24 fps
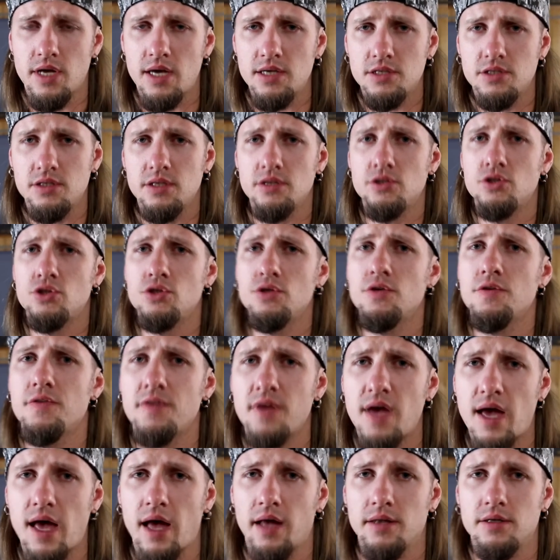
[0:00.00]
does not do
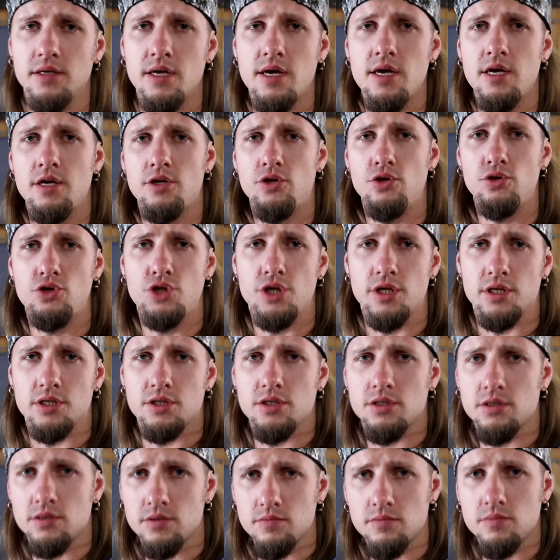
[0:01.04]
that. You
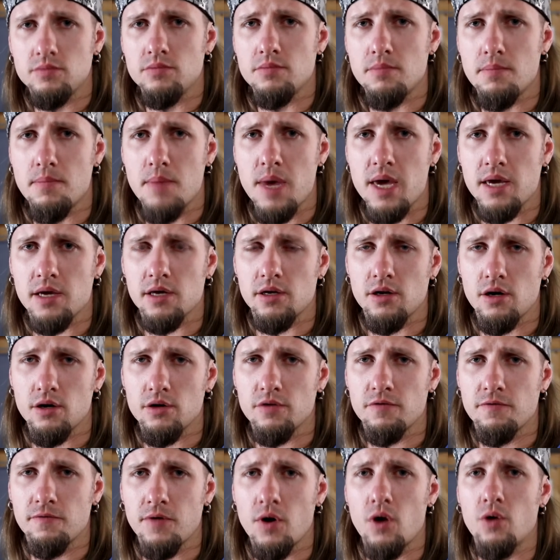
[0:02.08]
just make an
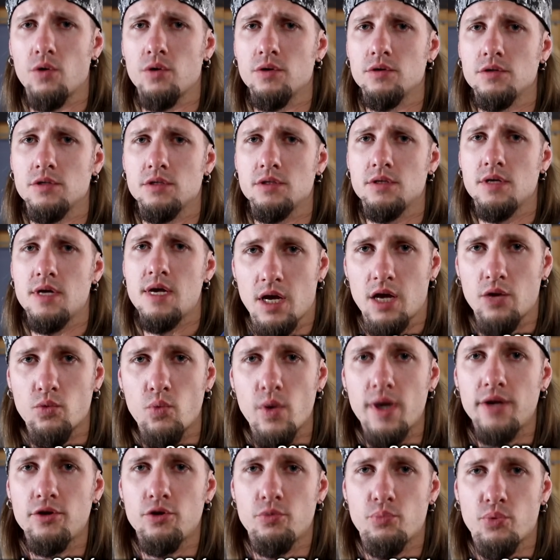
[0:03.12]
autofocus, and
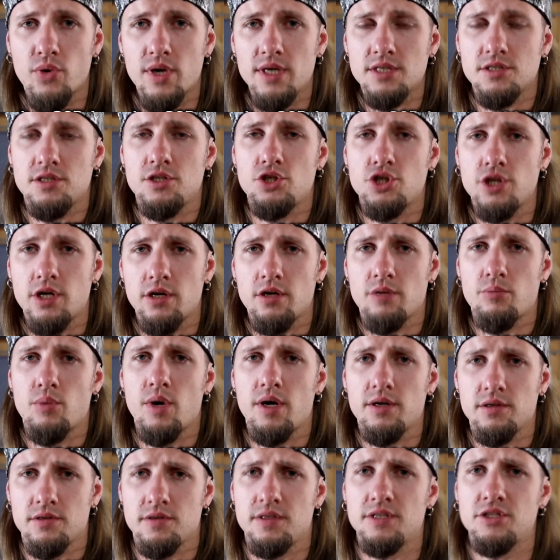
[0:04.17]
when you press the shutter
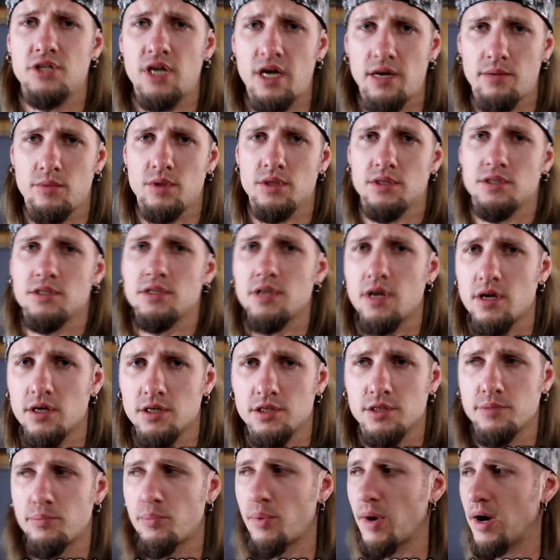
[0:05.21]
button, the timer
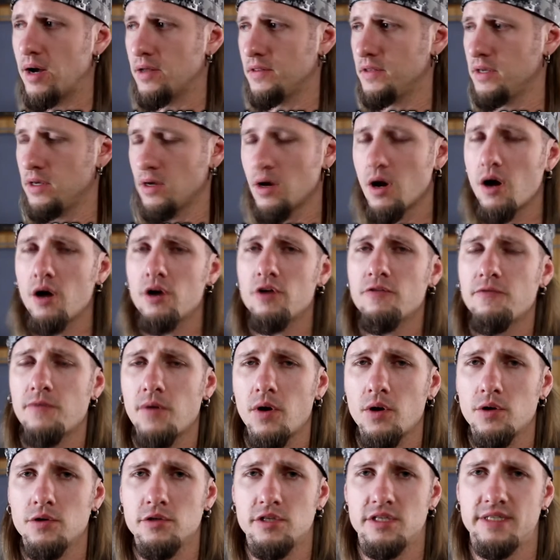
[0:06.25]
starts, but the
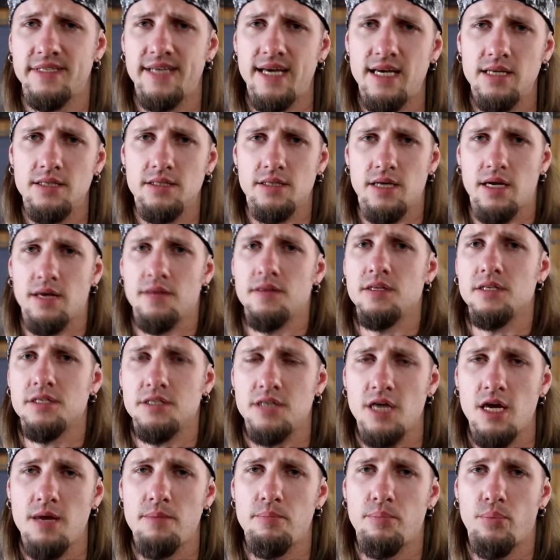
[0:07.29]
autofocus stays at the
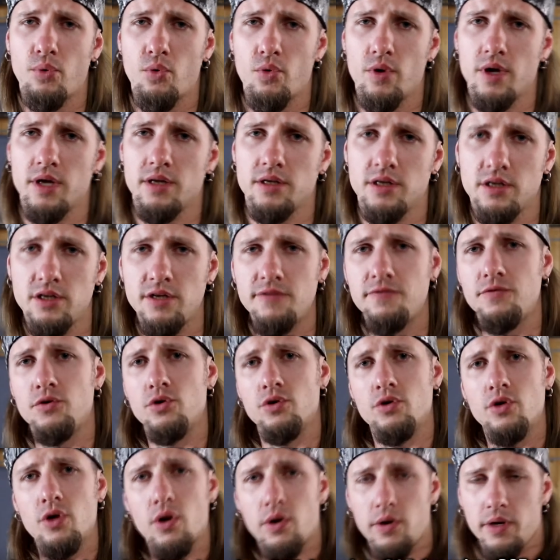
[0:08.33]
same point. And if
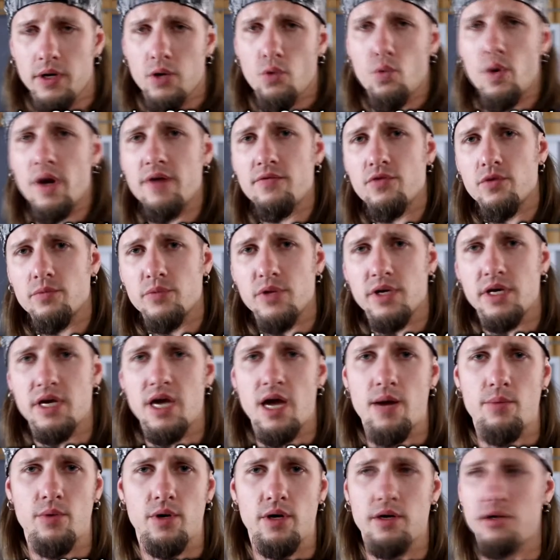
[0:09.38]
you're going away from the
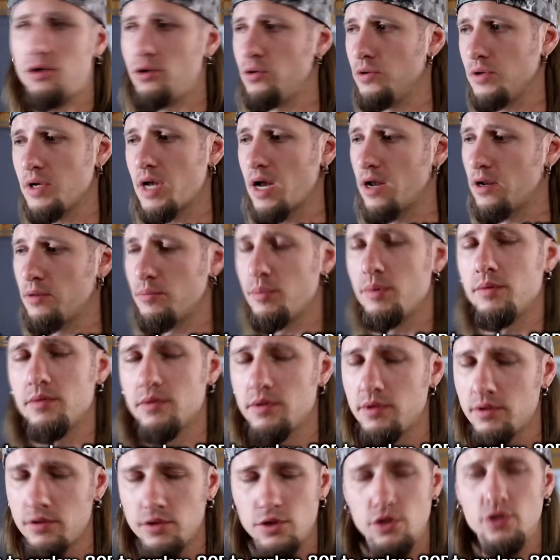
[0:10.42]
camera,
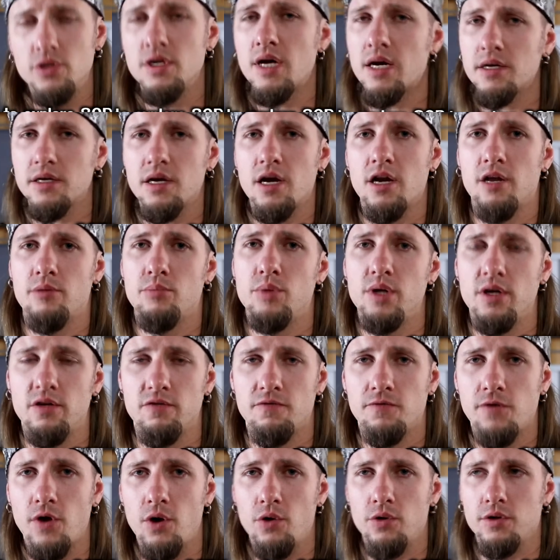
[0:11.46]
you're not gonna be in
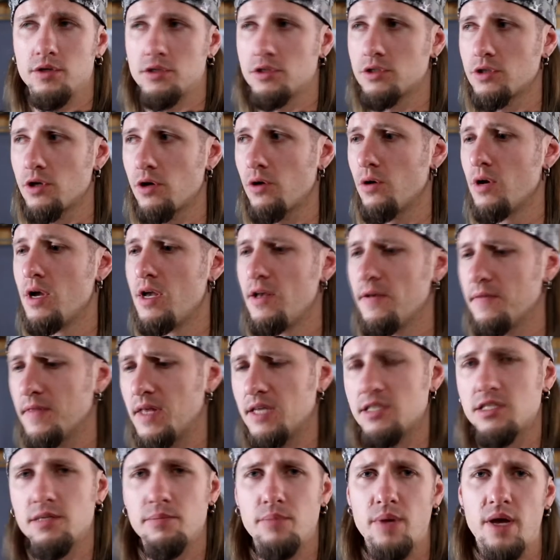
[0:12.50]
focus. So
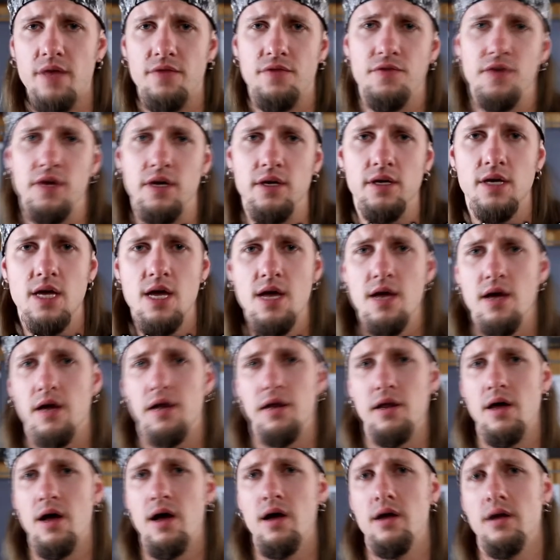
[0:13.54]
that's a bad thing.
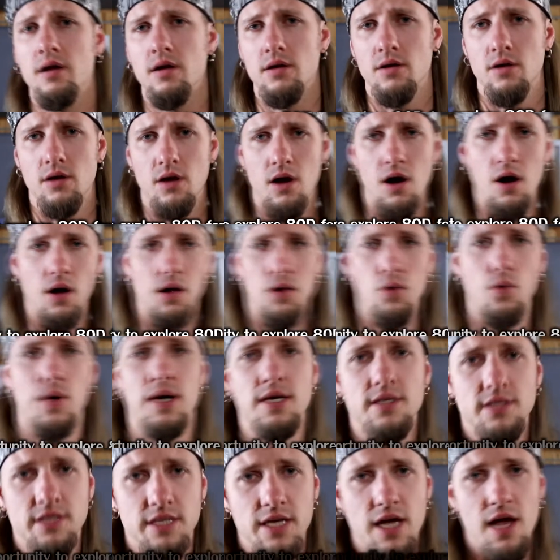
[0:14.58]
And I
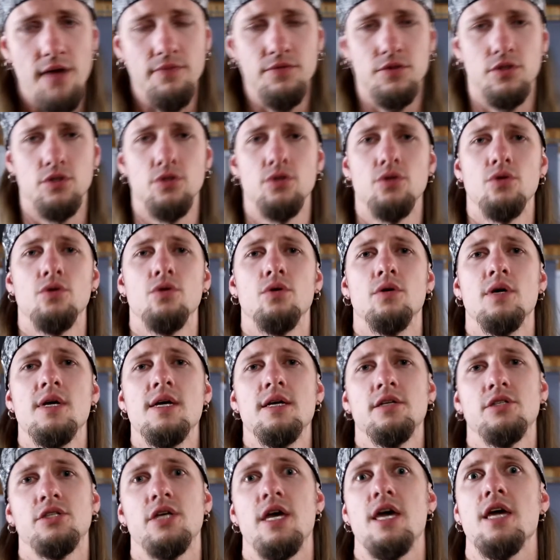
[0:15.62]
always have to
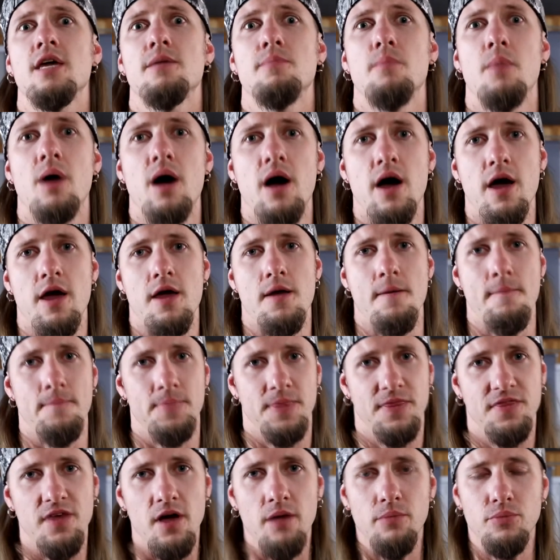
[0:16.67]
take my
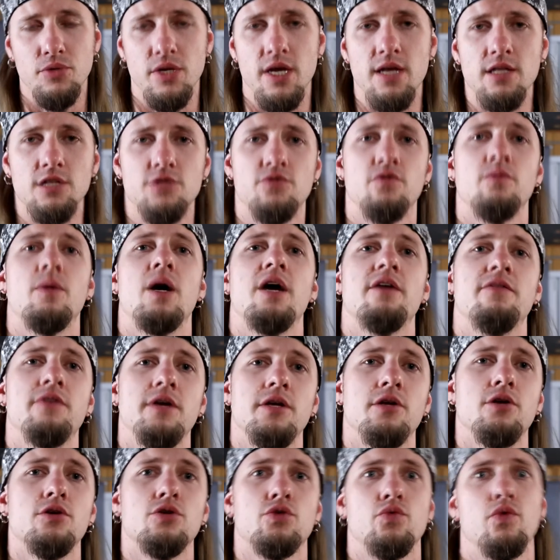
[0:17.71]
thumbnails for my
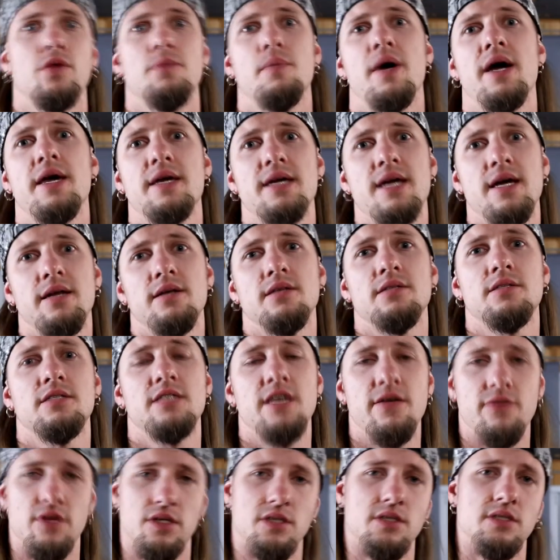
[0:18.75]
videos with my Canon
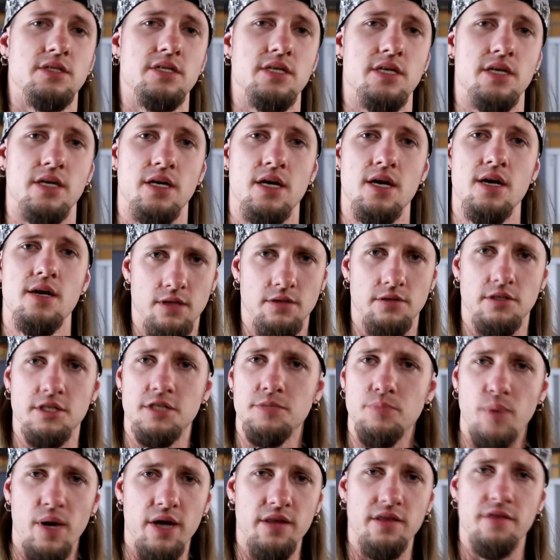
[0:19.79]
70D,
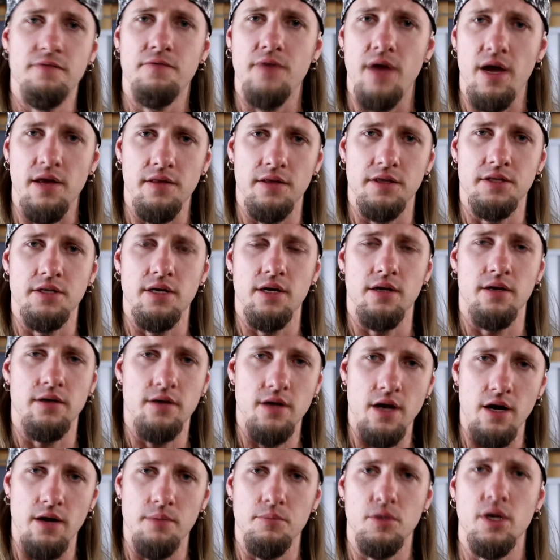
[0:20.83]
despite the fact that
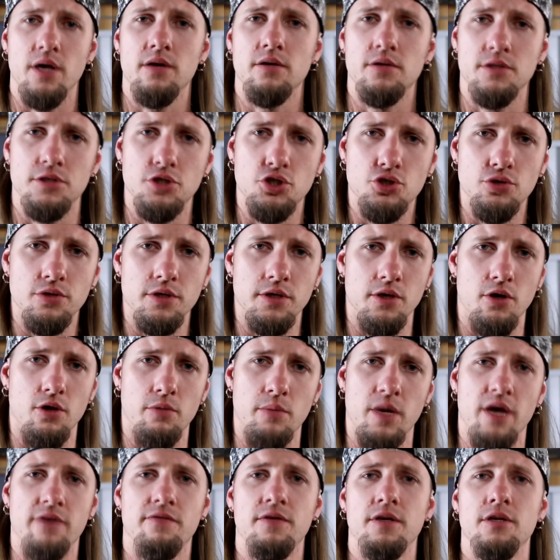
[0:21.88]
I'm currently shooting all
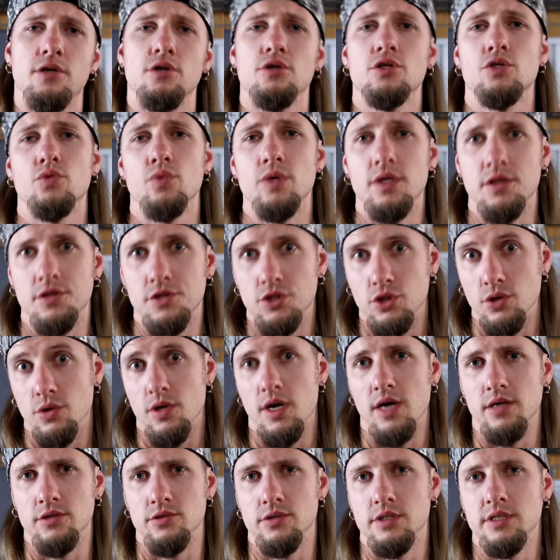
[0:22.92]
my videos with
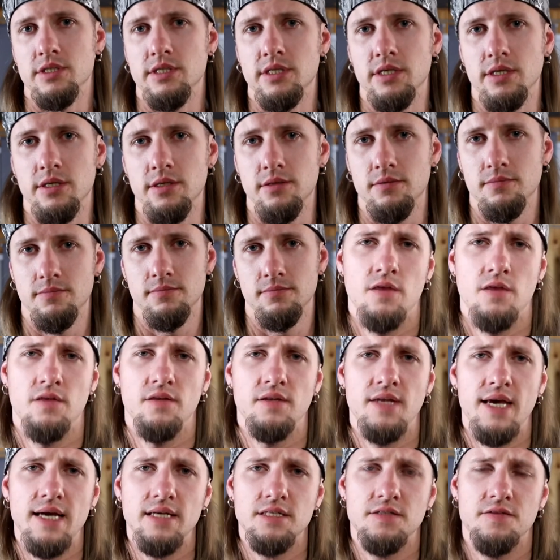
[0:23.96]
200D. The
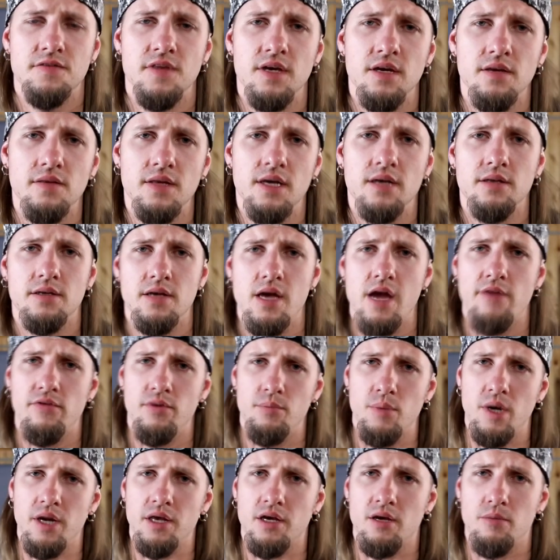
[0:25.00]
next thing that
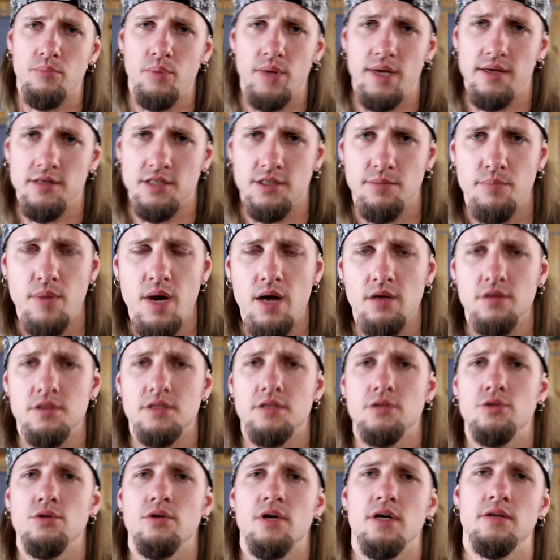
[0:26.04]
everybody complains about
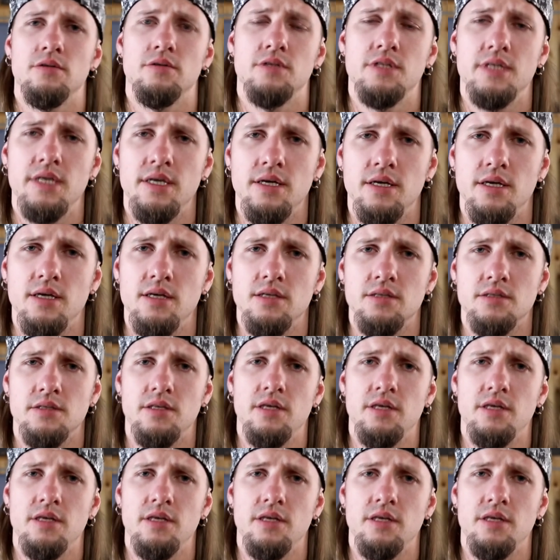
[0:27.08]
200D is